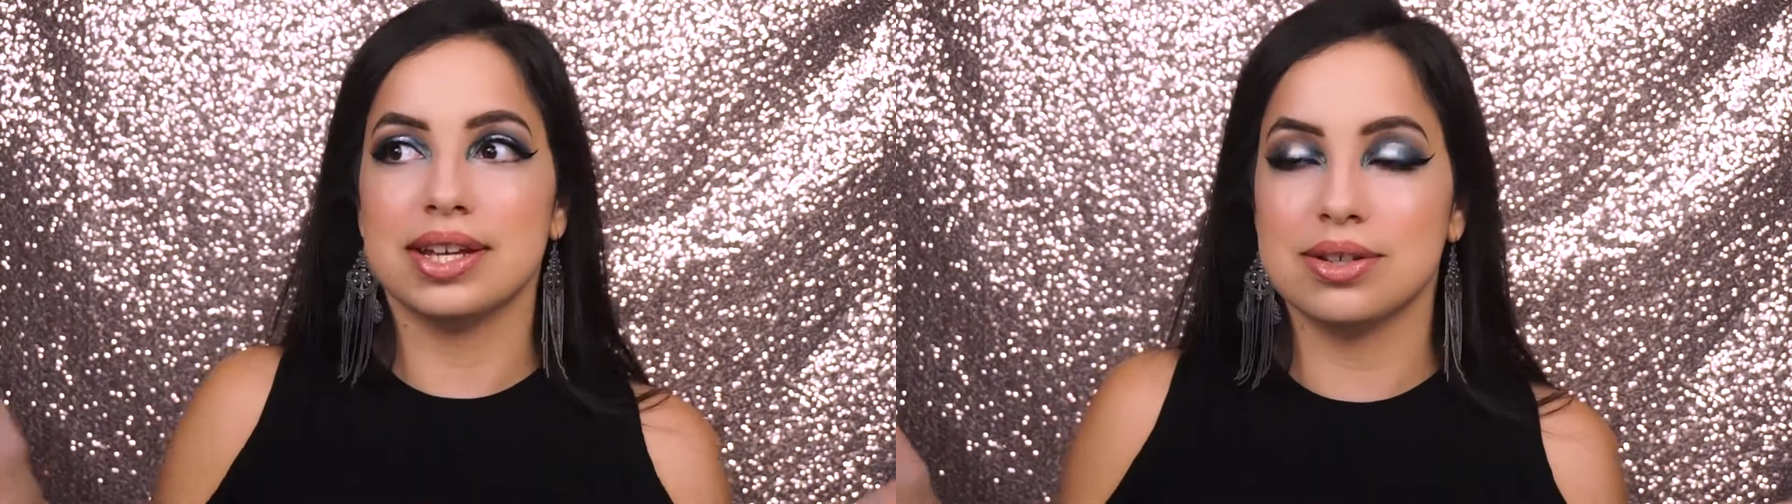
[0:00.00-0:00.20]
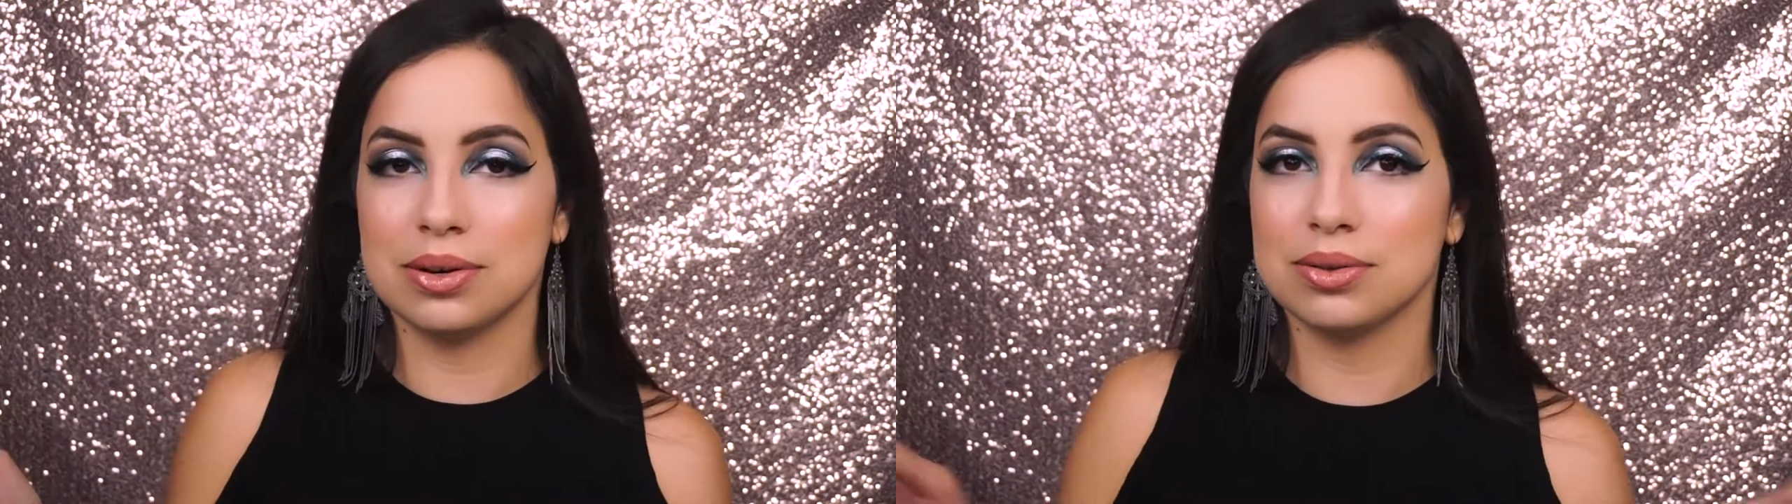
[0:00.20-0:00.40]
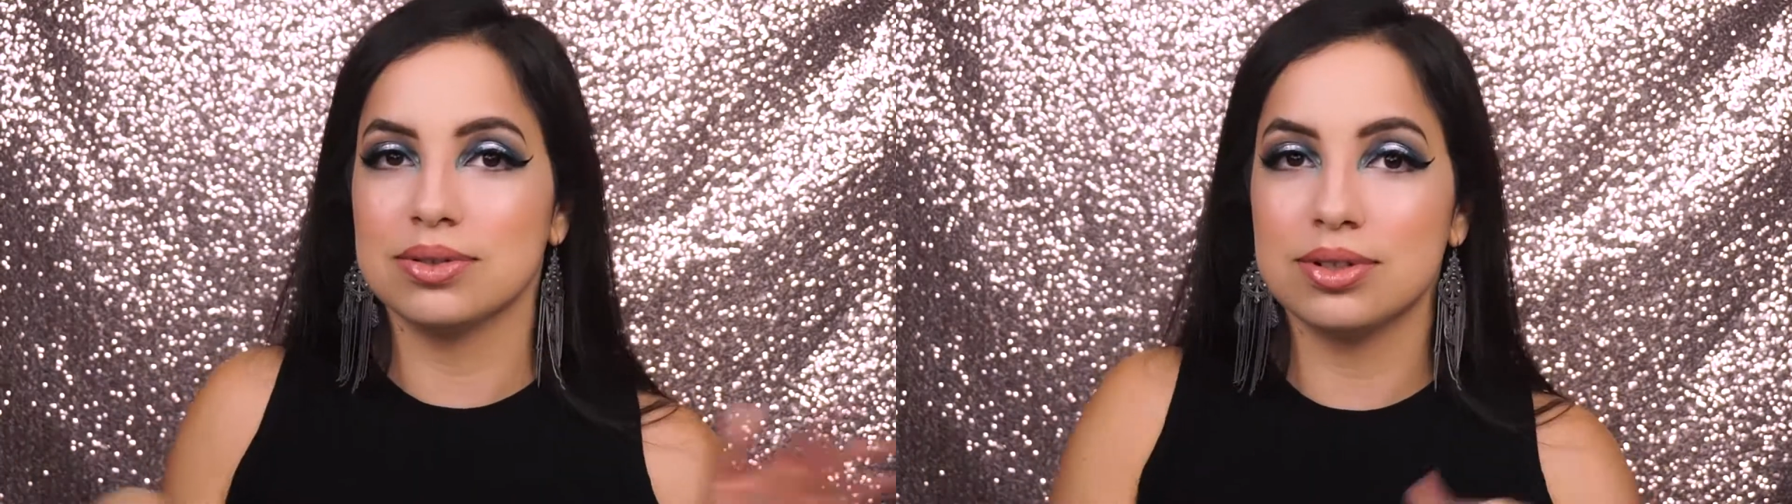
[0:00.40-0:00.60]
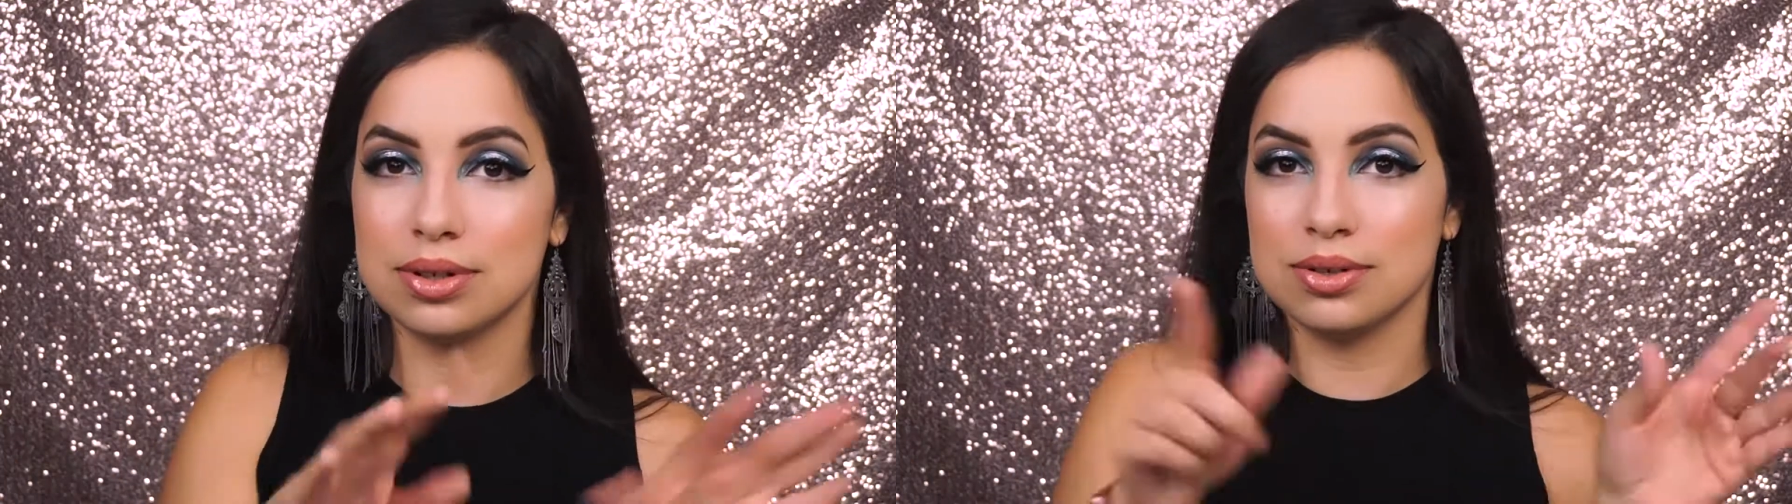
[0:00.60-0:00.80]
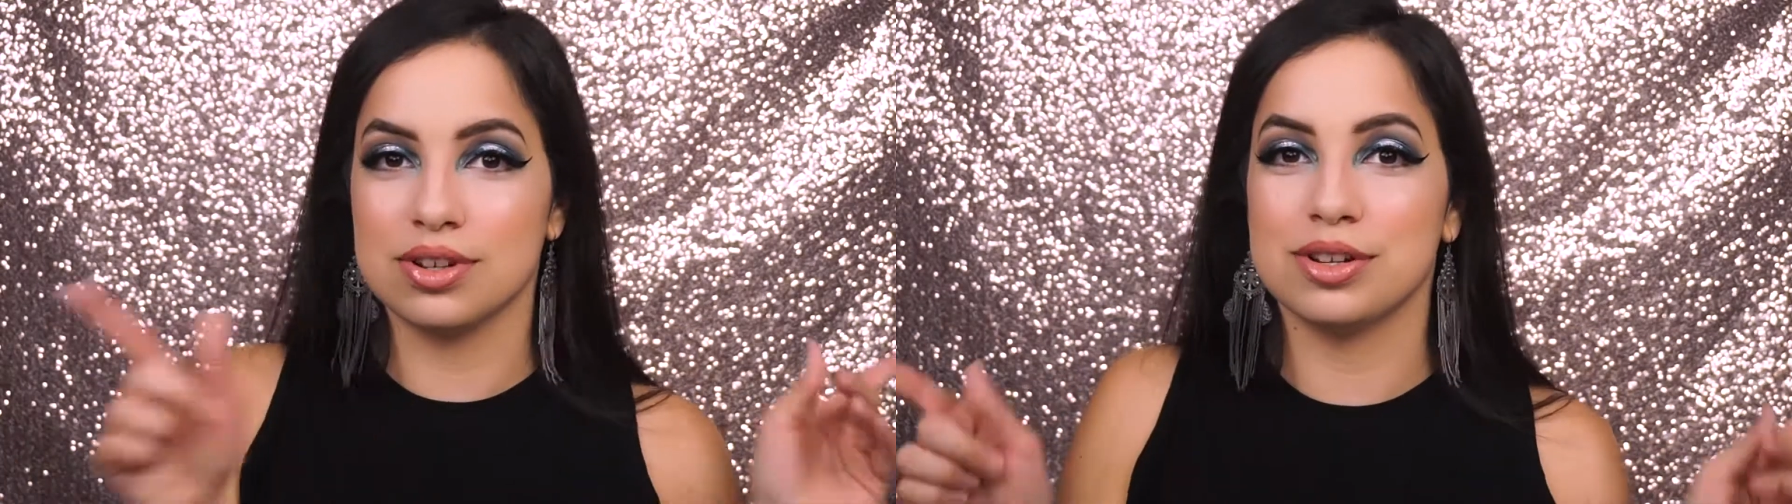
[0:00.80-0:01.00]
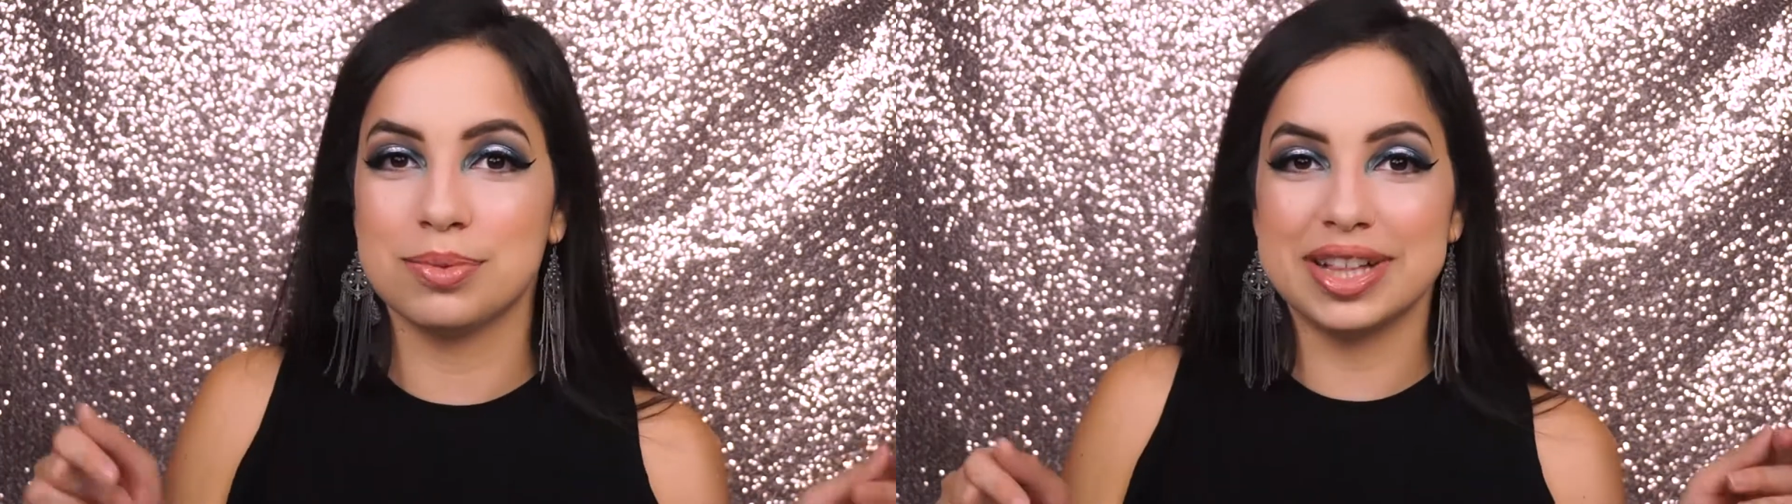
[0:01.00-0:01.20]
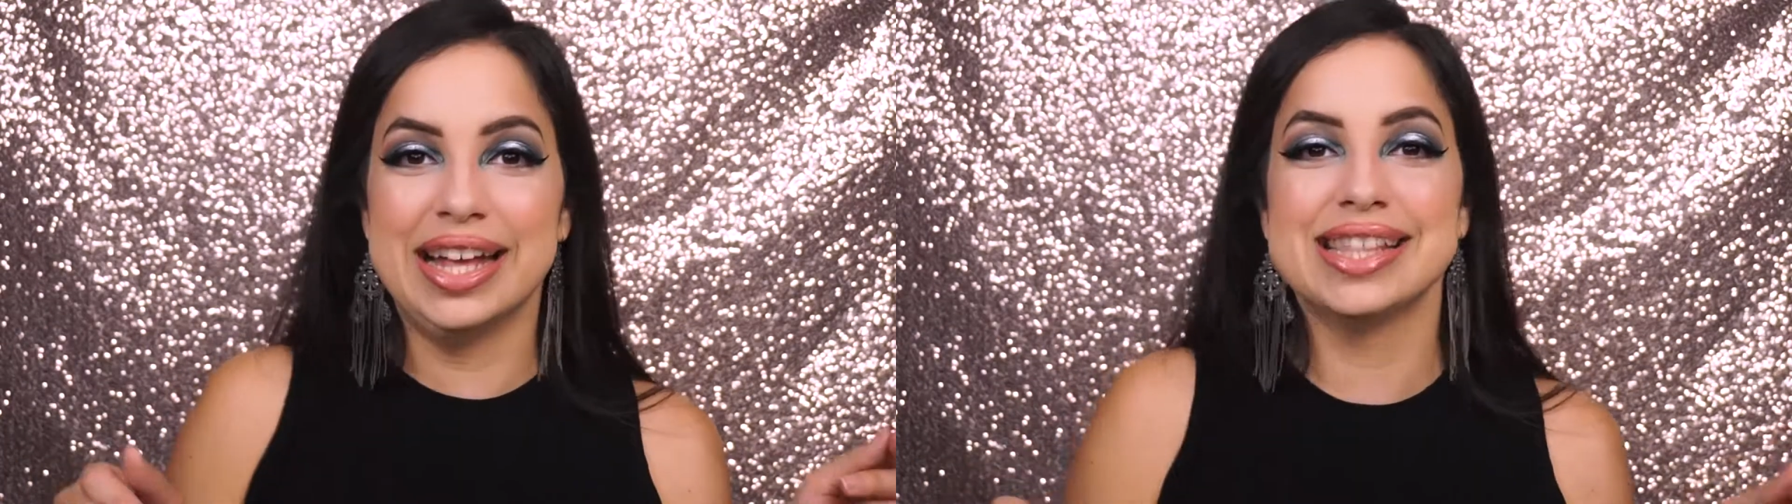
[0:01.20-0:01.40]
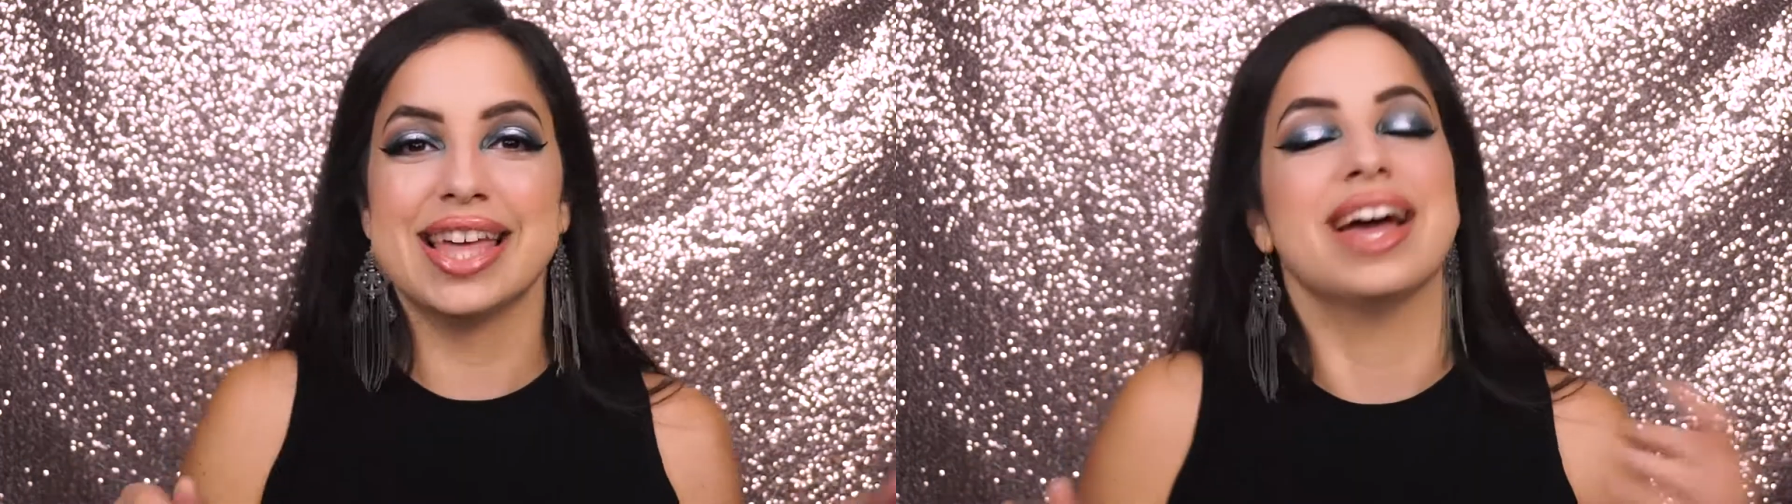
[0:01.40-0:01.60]
I don't. So don't judge me
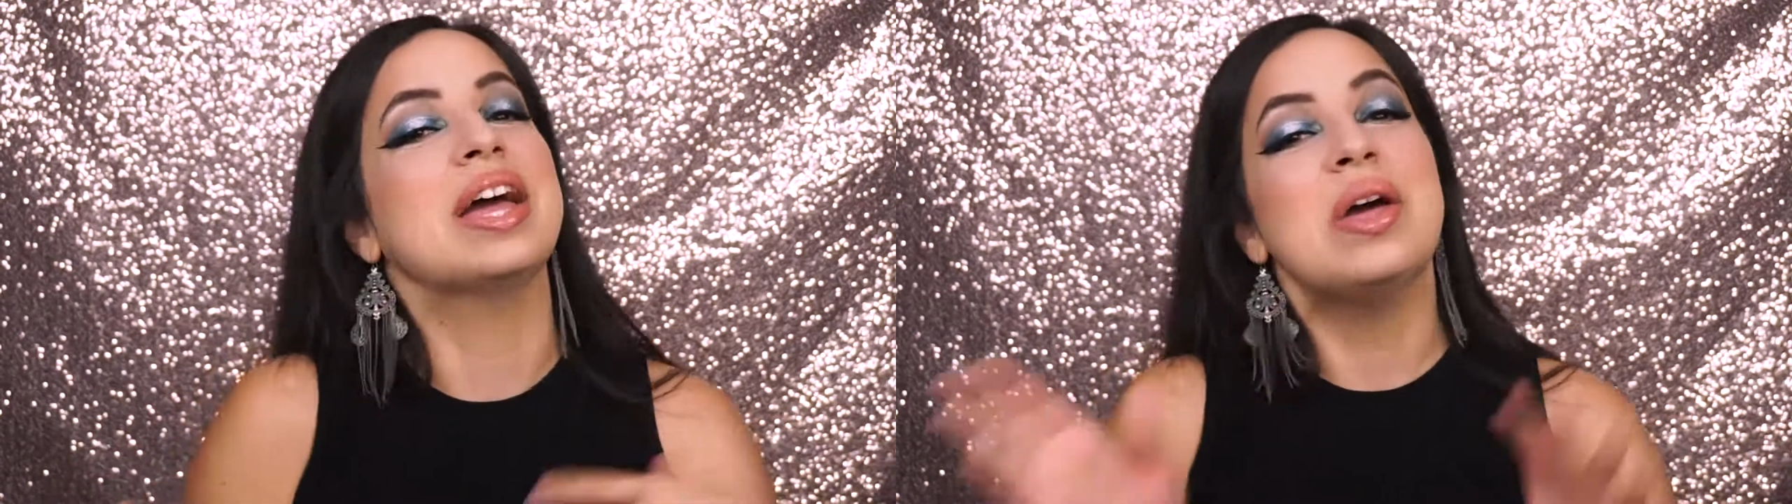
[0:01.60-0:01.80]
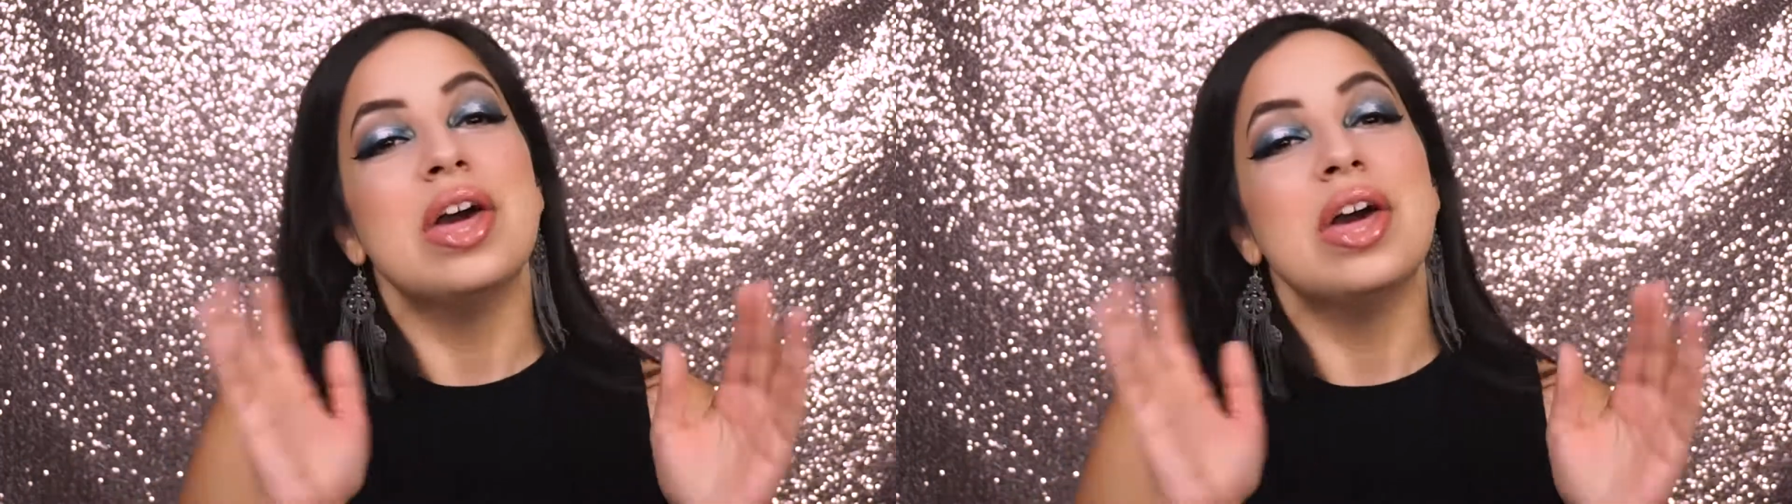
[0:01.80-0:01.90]
like that.